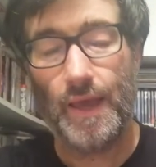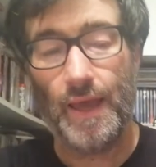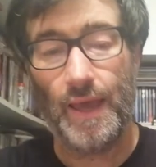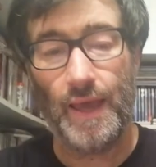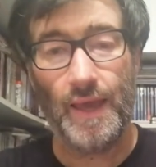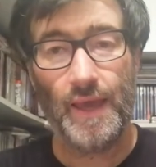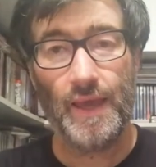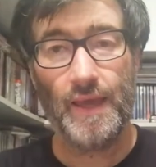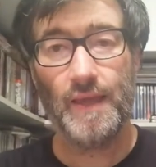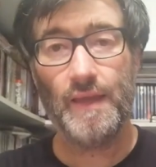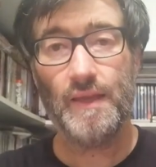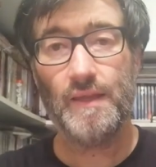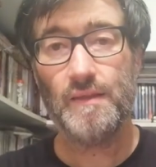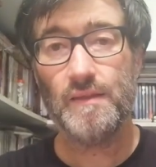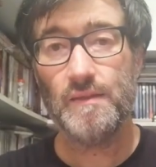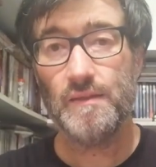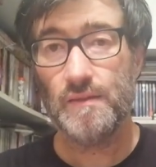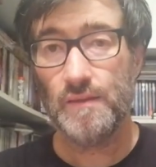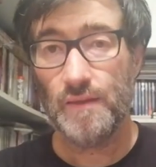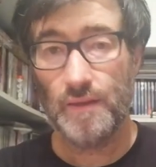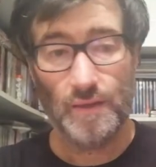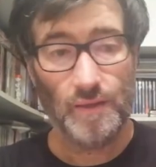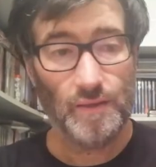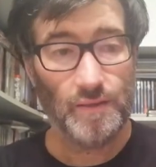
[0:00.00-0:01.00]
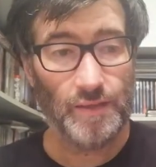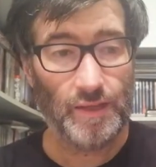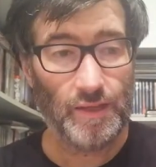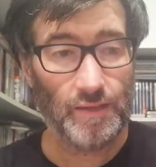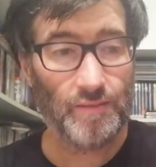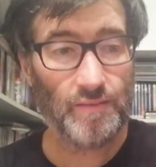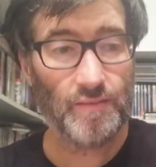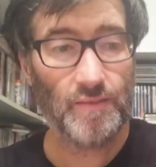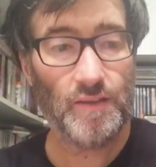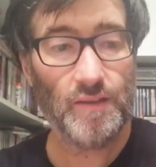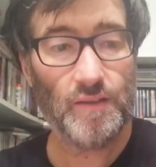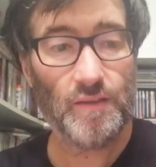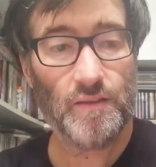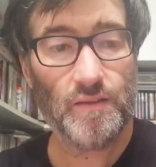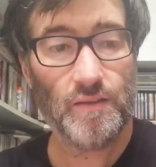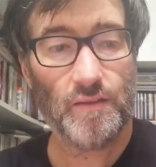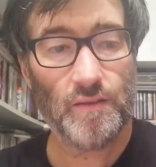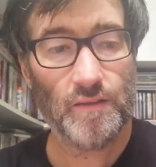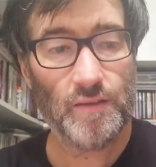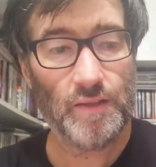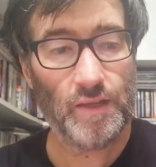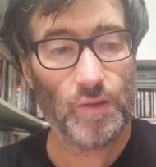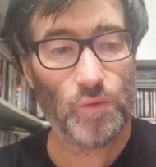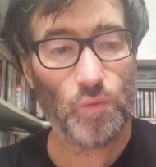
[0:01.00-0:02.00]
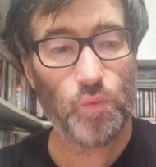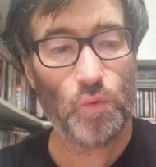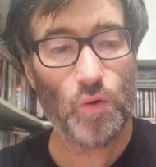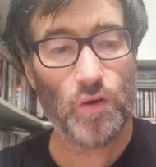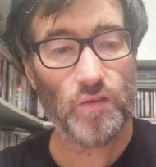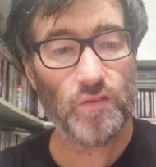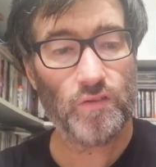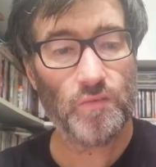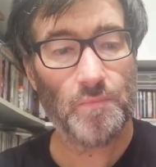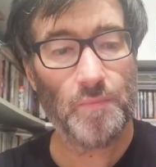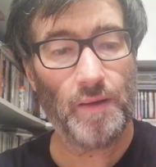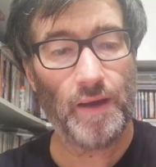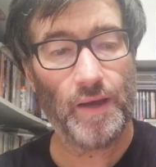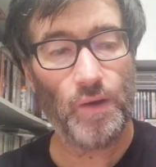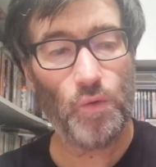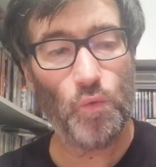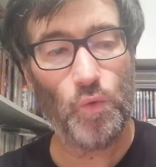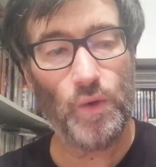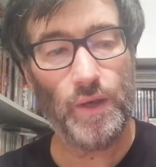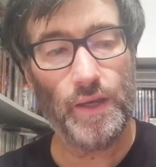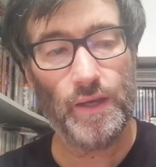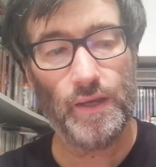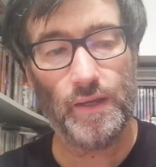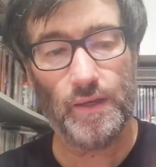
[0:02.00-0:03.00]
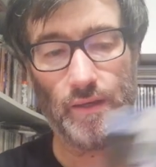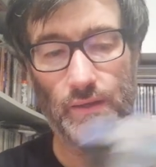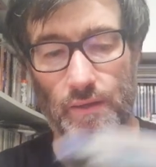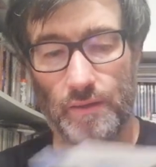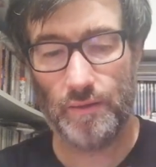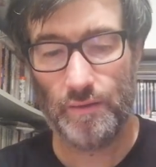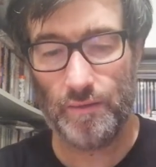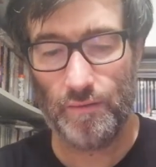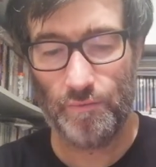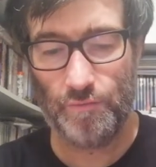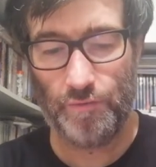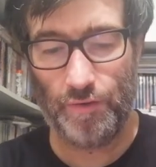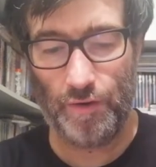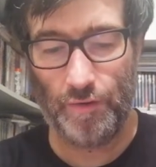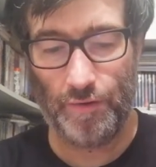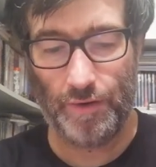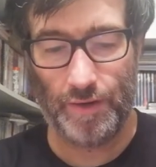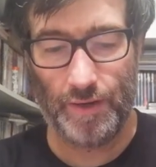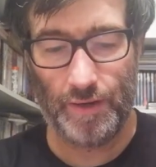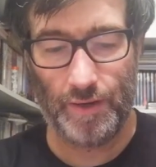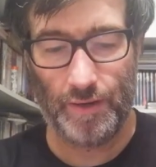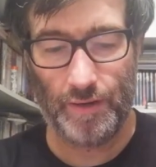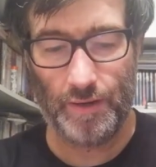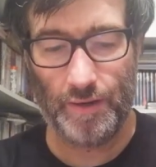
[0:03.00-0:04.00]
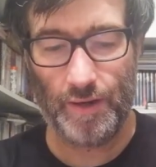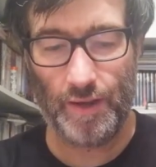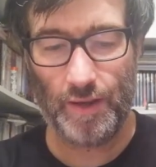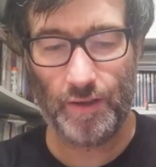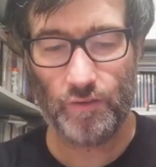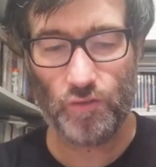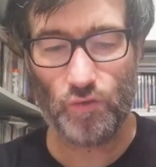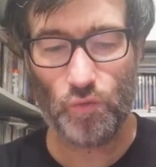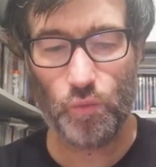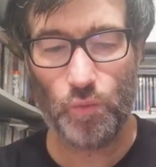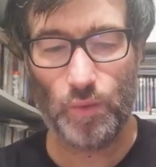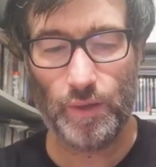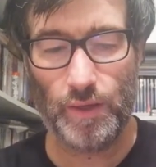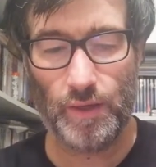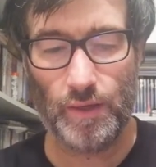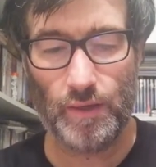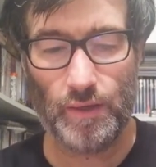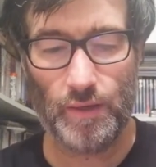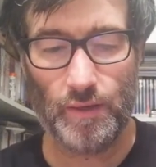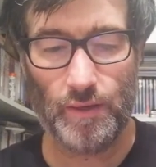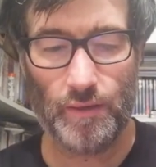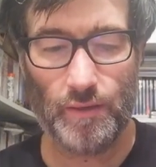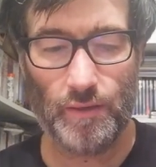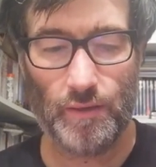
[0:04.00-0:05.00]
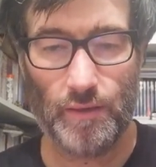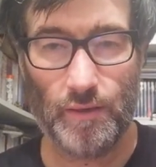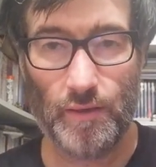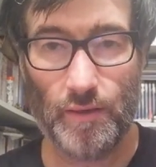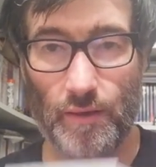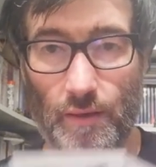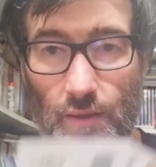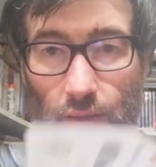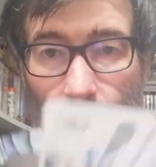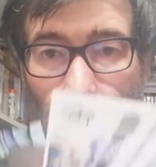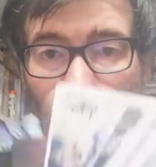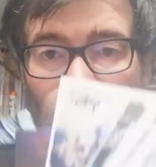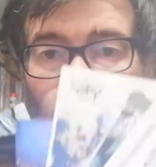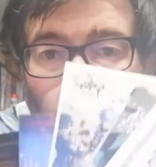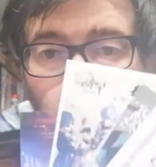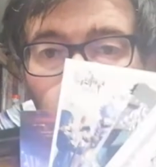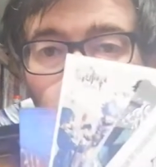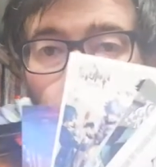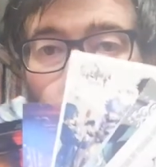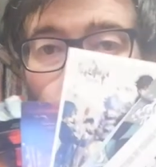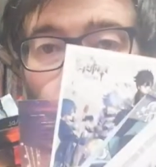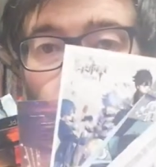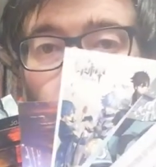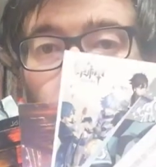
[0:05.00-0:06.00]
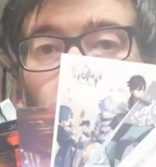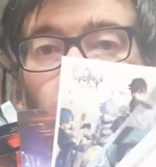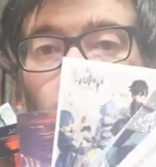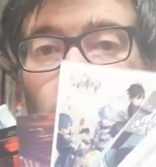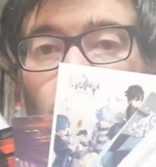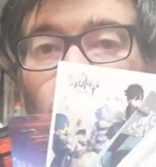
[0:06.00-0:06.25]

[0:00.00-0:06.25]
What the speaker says: And that's it, that was my week, very nice week. Here,